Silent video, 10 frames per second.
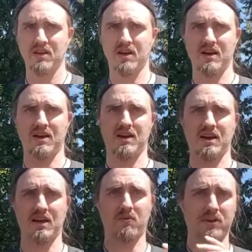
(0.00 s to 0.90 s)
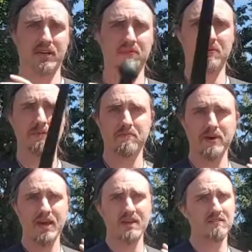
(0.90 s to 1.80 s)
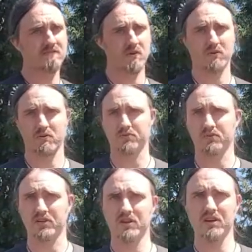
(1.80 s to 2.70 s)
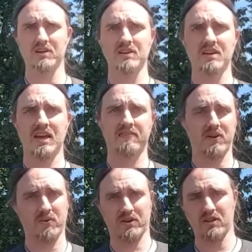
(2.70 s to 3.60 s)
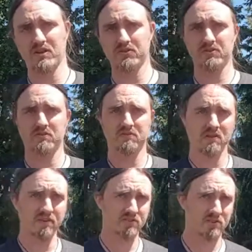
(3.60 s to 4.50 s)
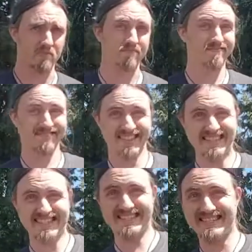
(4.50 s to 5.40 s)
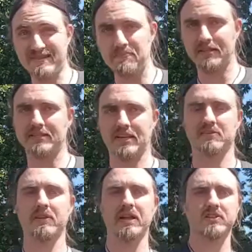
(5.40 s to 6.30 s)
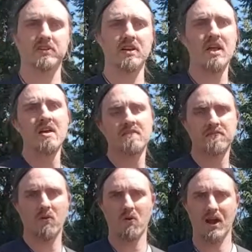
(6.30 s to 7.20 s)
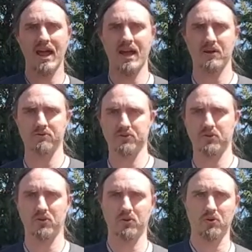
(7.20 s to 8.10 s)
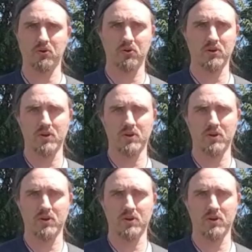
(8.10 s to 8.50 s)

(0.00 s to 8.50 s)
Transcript: and I want to keep them at bay, forward grip's really good. If I want to close, reverse grip. That's the simplest explanation for how to